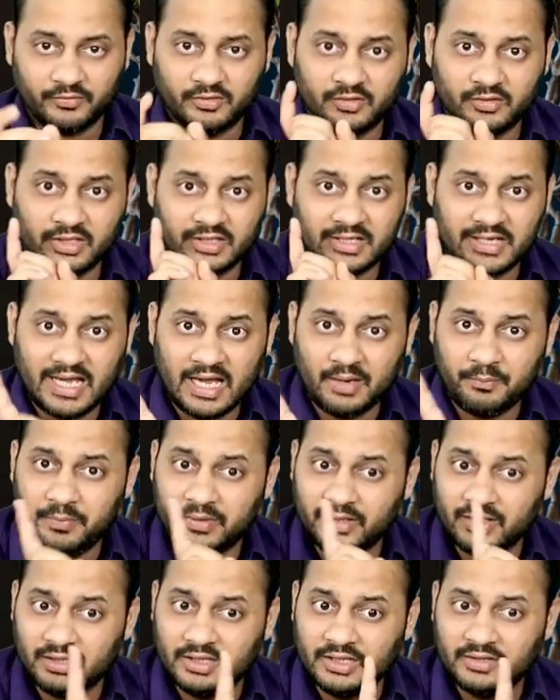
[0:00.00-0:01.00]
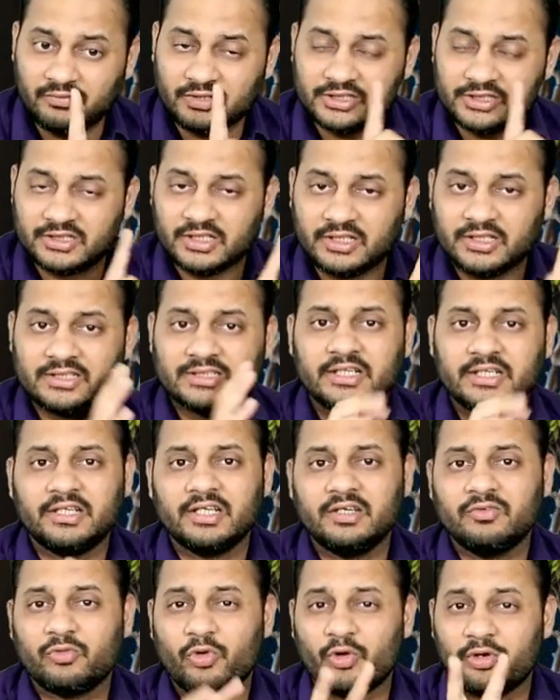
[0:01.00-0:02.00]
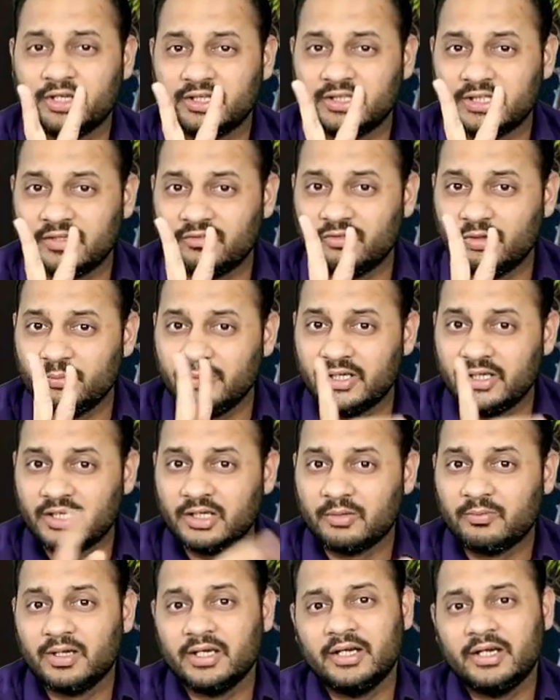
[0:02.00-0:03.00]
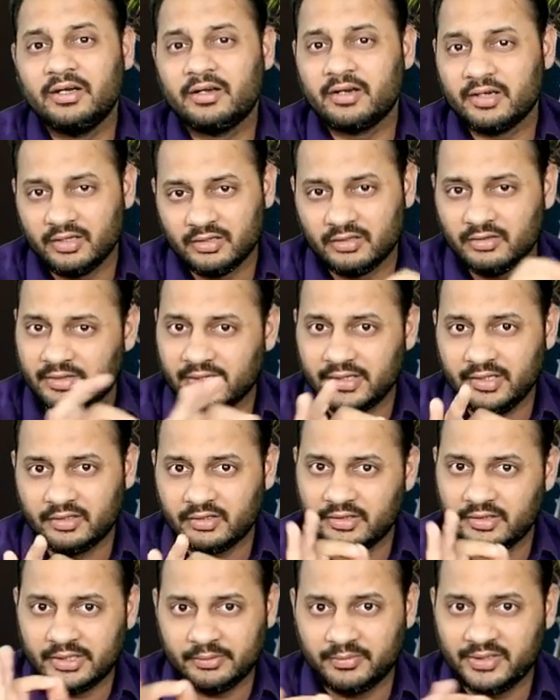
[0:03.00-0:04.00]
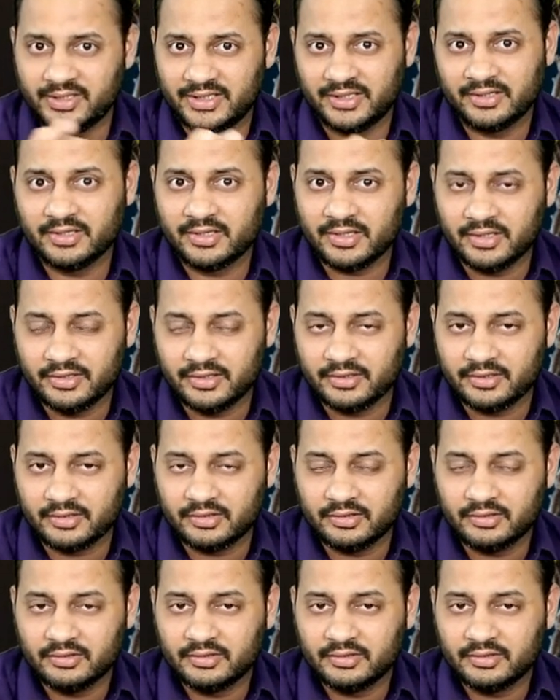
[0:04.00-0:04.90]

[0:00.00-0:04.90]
The capital invested is 1840. There will be a double entry, right? Debit and credit.